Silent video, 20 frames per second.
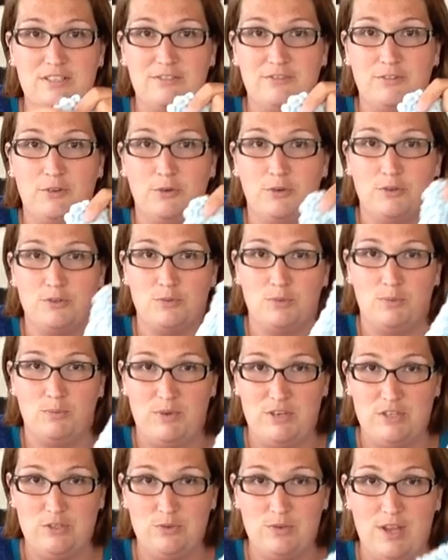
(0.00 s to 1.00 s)
of photos when
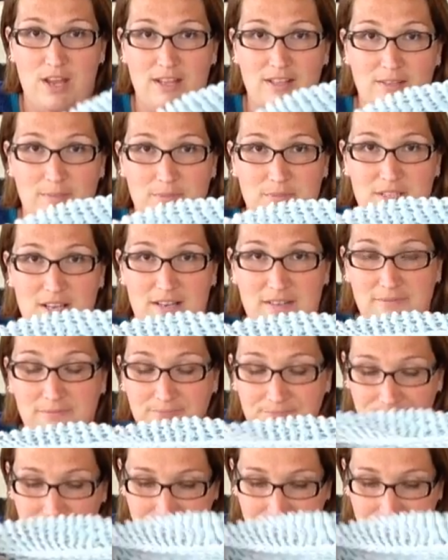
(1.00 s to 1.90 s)
we do get them done,